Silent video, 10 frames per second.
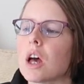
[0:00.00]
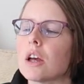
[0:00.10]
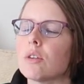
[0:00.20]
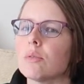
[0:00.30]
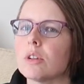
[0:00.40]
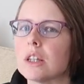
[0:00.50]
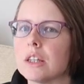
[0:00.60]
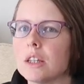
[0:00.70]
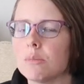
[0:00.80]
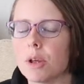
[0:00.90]
I don't really
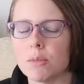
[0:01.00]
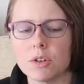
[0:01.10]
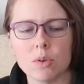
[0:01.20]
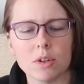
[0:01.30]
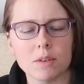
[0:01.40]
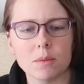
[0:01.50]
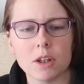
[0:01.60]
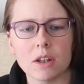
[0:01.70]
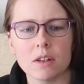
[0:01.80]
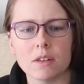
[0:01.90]
need baby toys
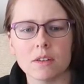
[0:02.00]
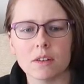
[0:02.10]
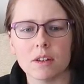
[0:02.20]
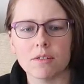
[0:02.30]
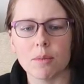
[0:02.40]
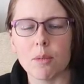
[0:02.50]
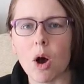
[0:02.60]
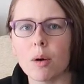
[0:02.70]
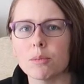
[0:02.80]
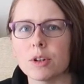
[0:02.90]
because if a
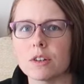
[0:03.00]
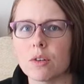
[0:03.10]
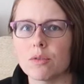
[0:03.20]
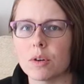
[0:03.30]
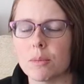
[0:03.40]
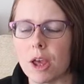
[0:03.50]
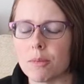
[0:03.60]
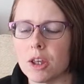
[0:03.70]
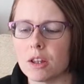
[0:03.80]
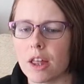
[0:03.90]
mom brings over a
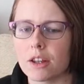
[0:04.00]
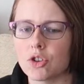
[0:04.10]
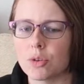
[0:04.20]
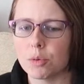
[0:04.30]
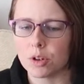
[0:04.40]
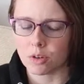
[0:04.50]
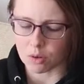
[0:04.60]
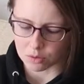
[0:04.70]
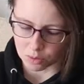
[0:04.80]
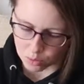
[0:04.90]
baby, like she'll bring her
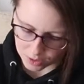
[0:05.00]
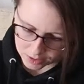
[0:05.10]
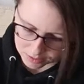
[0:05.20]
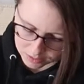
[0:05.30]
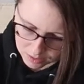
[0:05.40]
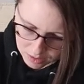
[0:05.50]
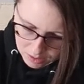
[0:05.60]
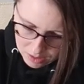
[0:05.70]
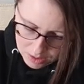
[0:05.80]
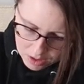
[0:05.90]
own toys.
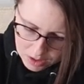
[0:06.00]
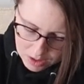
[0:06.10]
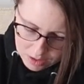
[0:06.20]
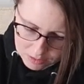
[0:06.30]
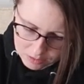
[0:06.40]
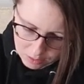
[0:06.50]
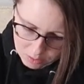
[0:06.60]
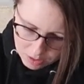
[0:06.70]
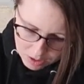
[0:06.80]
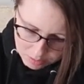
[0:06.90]
And
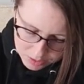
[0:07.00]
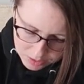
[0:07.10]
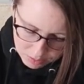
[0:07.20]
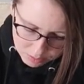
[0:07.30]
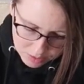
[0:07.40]
so I really don't